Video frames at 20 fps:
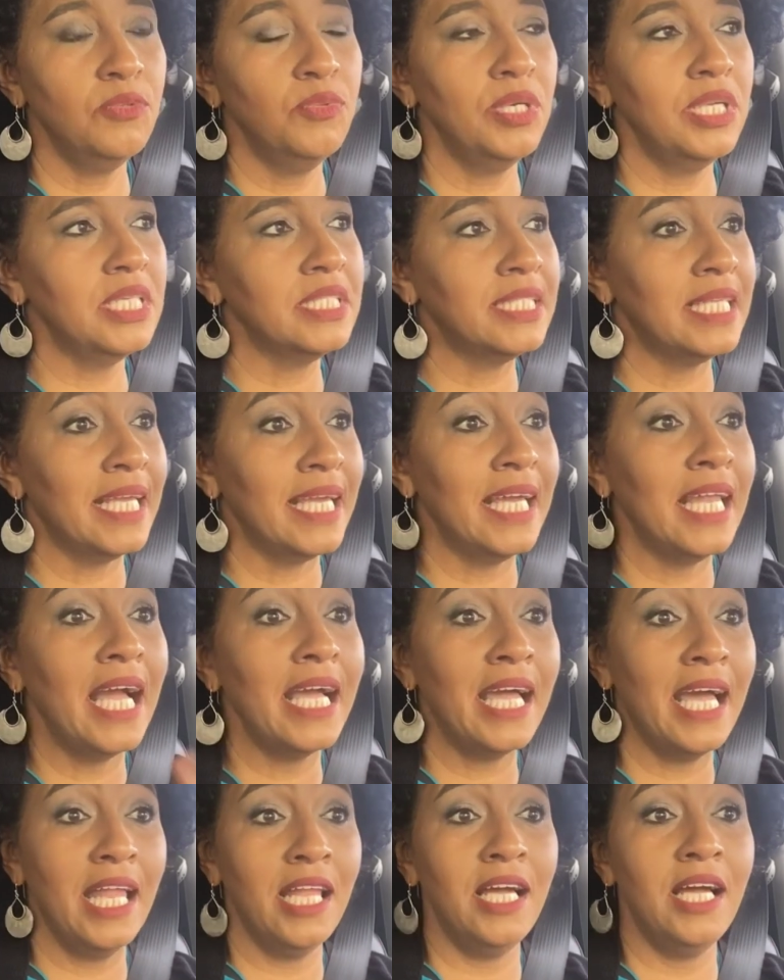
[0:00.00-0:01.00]
what else did I get I
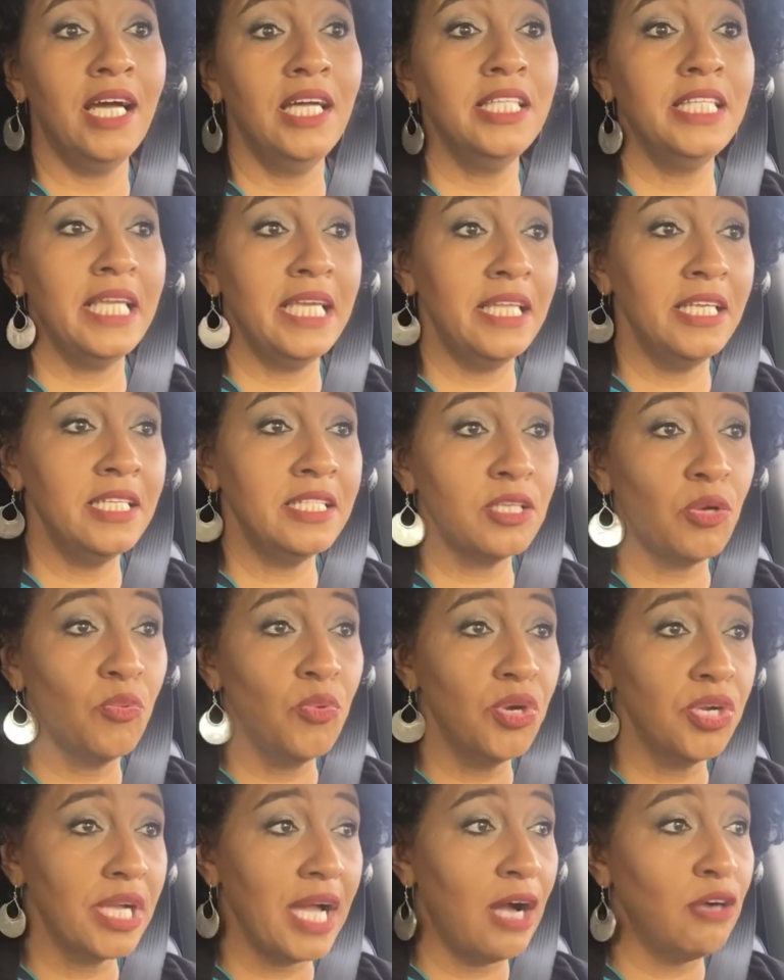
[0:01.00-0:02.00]
got an Adidas
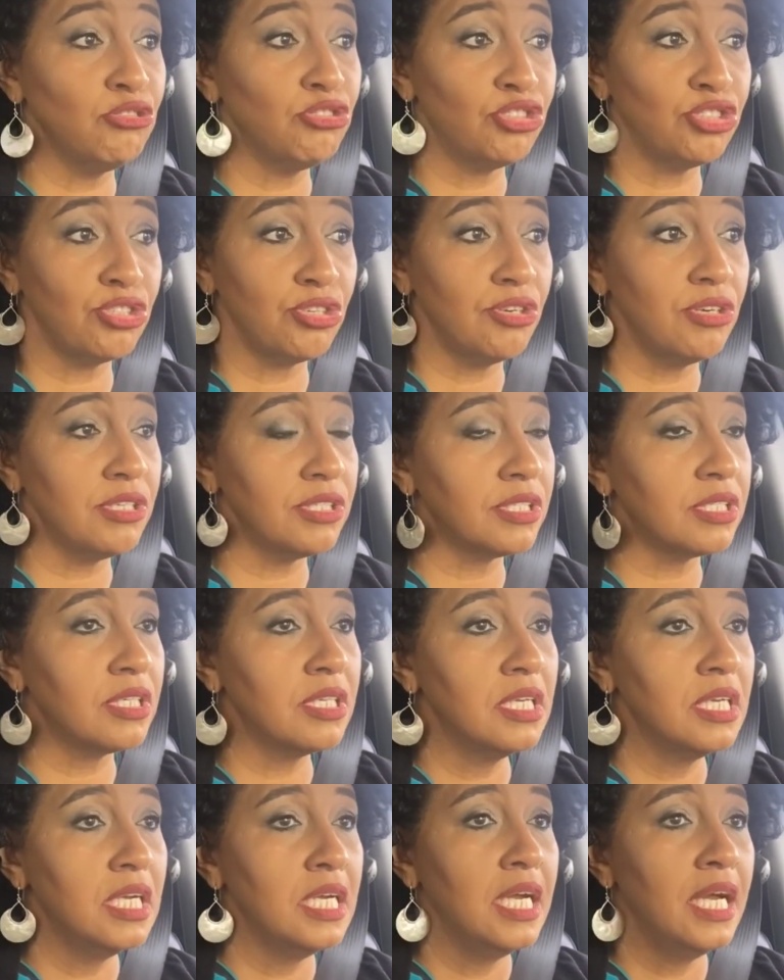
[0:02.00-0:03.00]
workout shirt
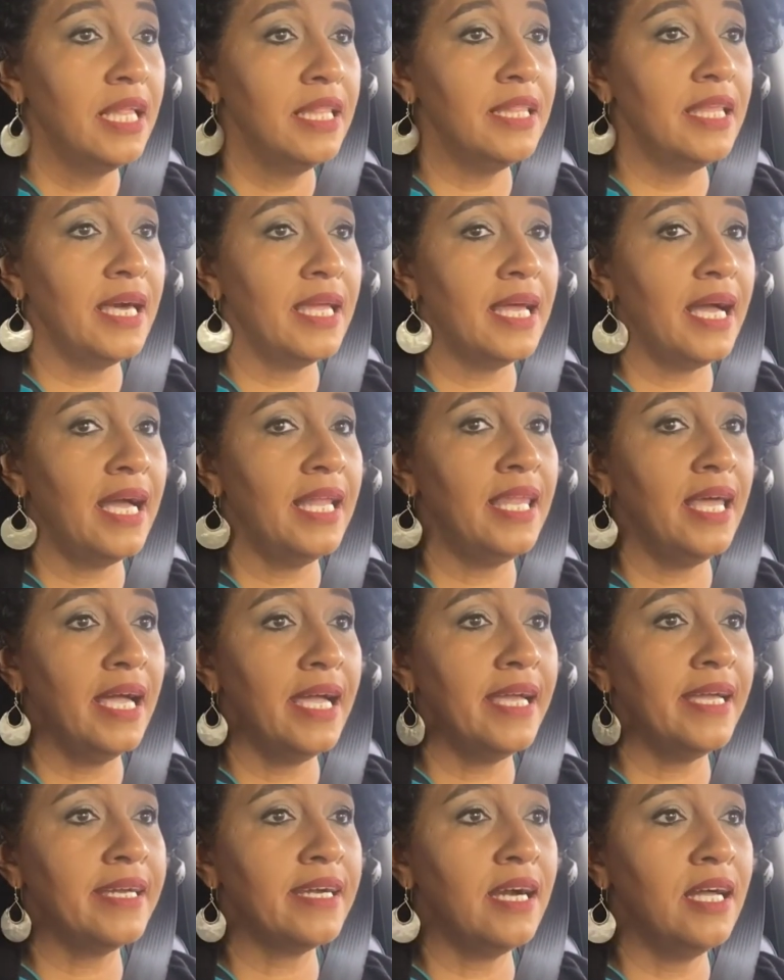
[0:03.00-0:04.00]
that I
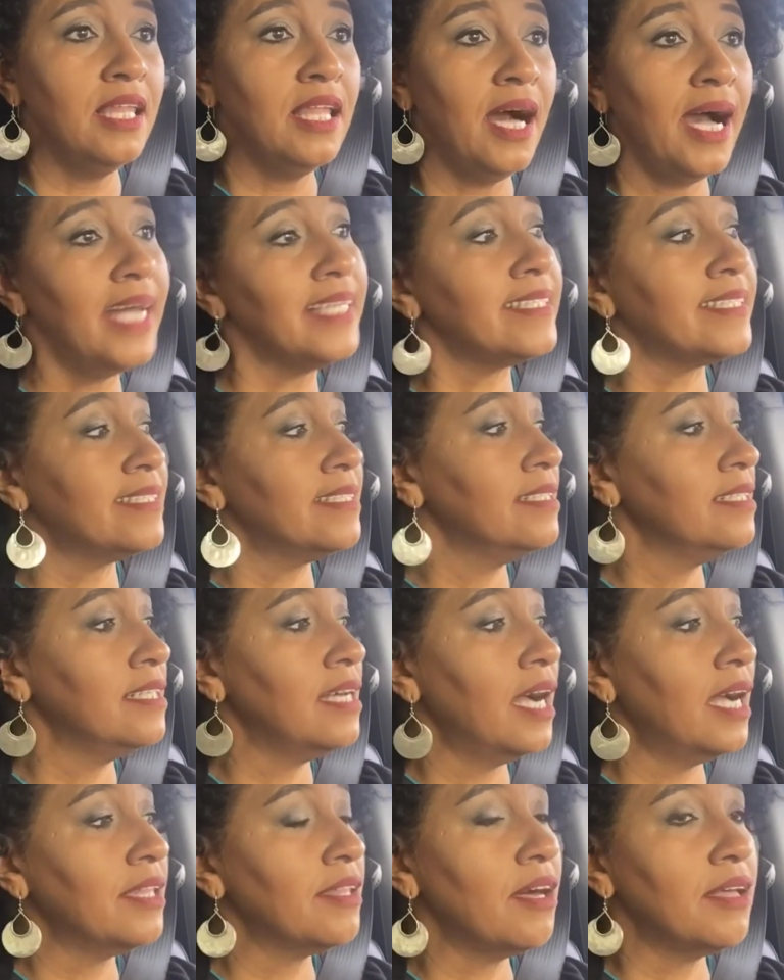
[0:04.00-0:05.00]
like a lot
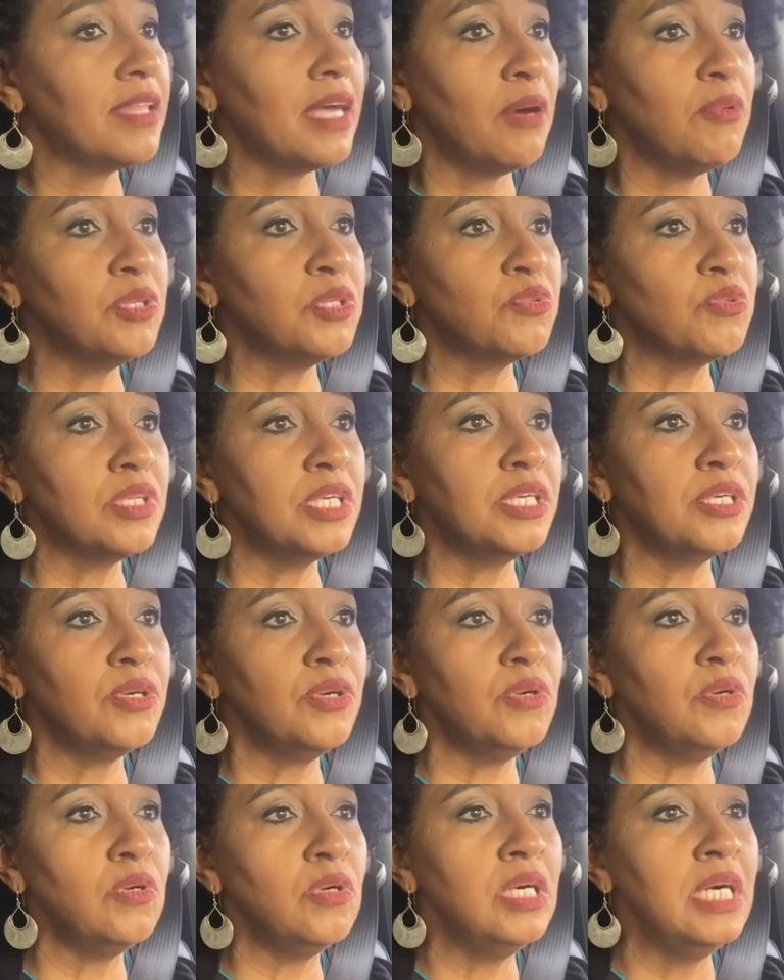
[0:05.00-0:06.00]
I thought that was really
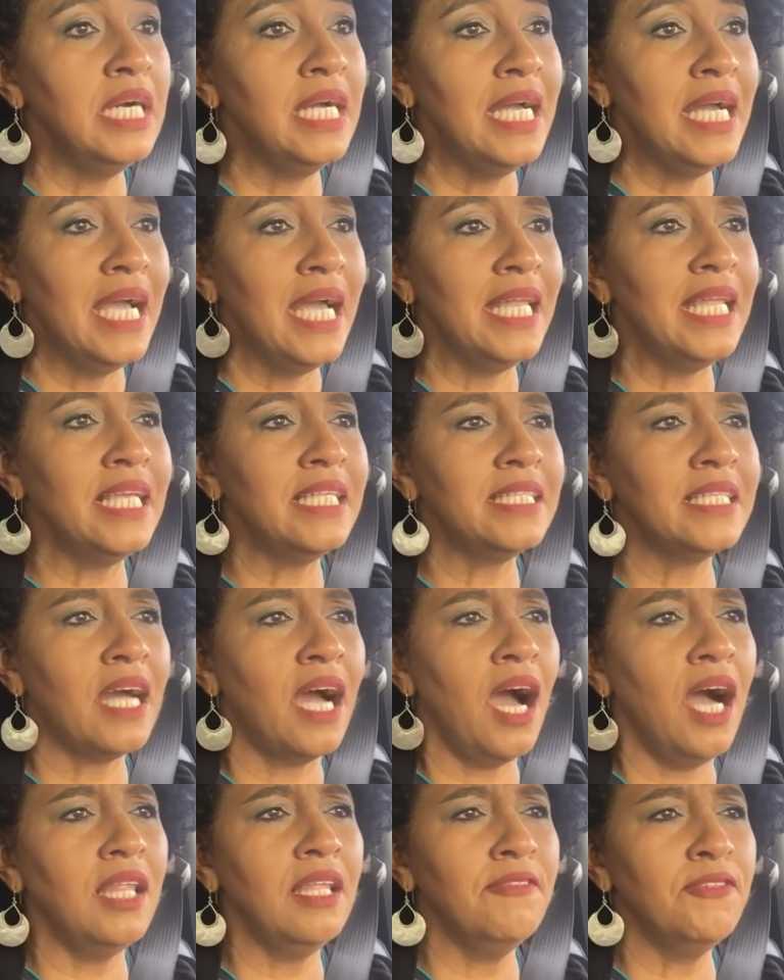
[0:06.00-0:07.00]
cool and it's
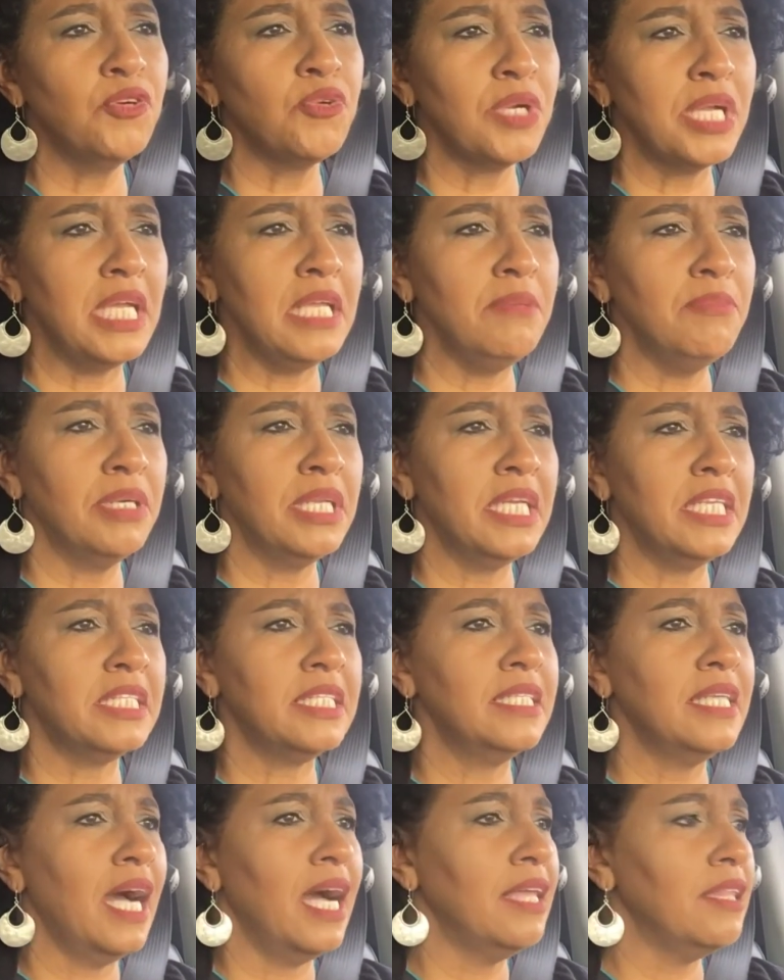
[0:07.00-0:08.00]
olive green but it's
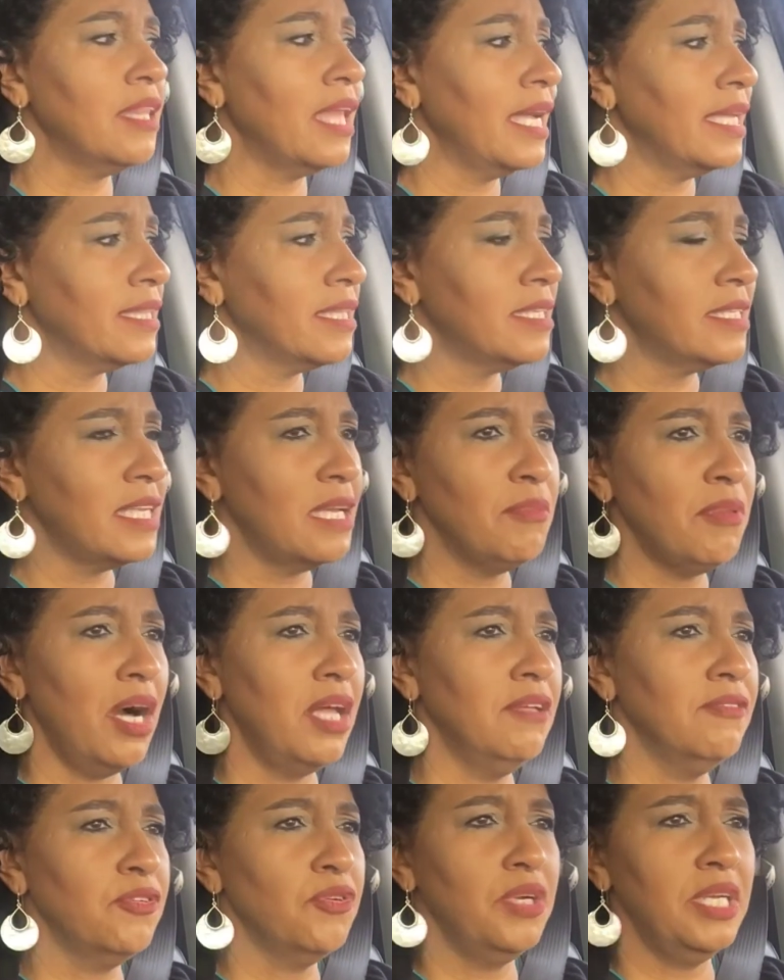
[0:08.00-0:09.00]
not like the same
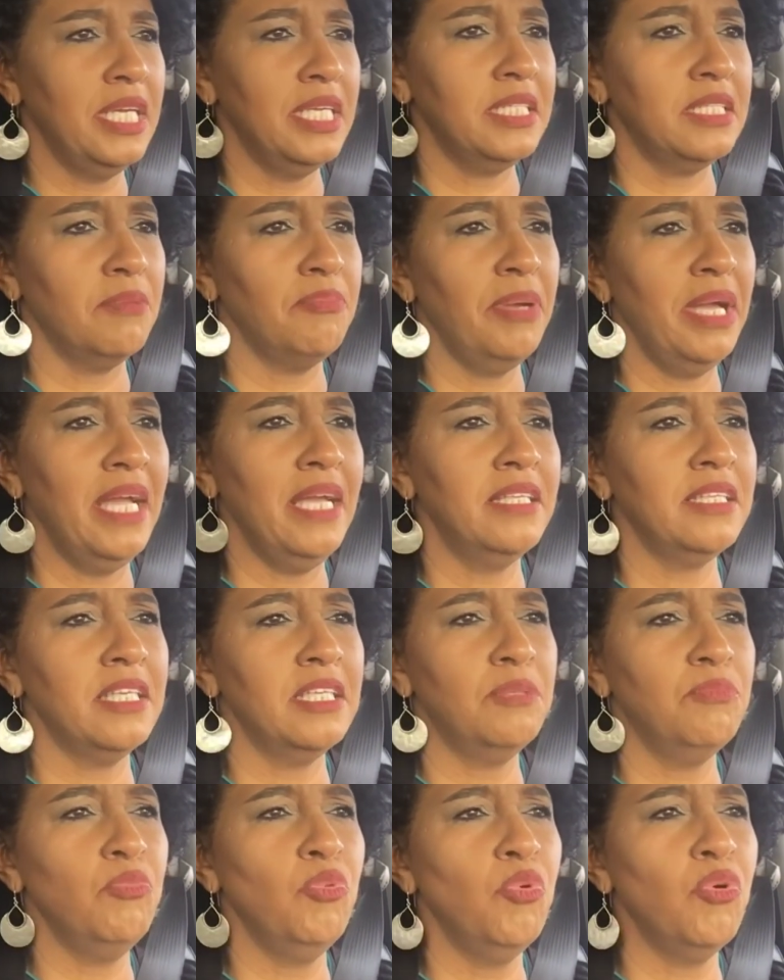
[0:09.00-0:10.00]
olive green as the pants
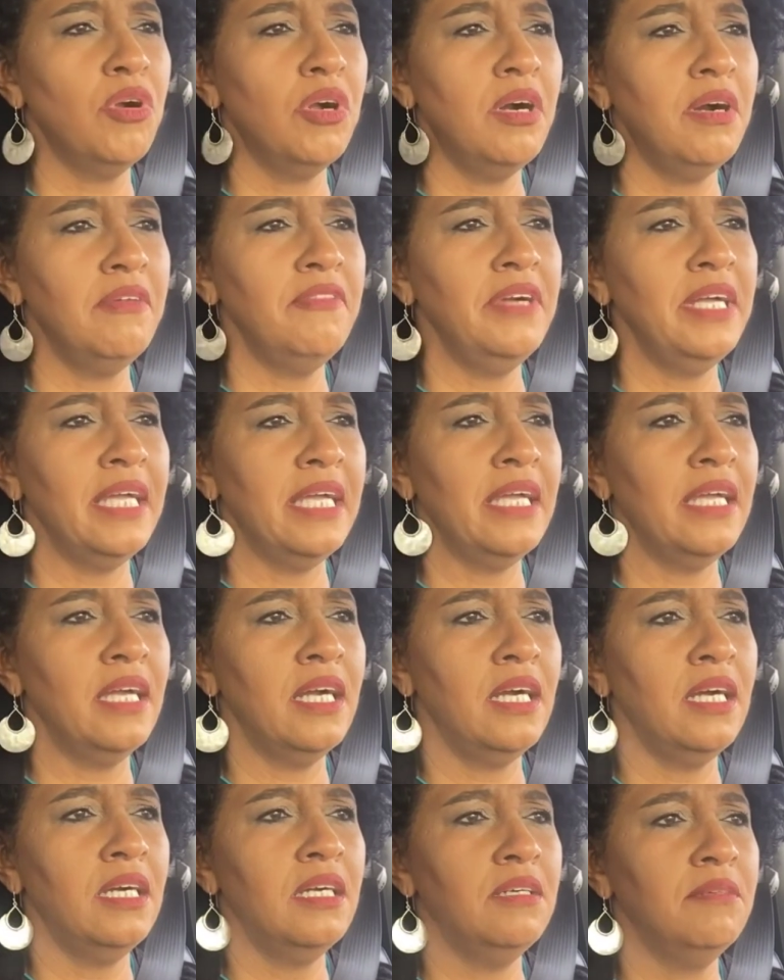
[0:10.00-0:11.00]
it's more of a
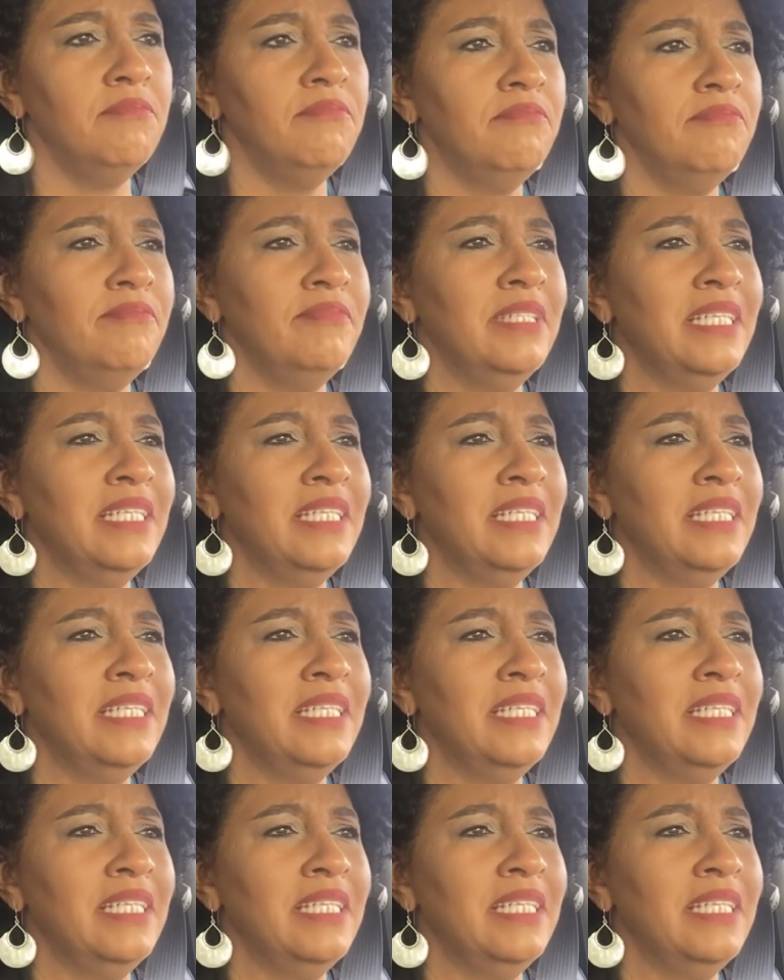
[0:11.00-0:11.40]
um,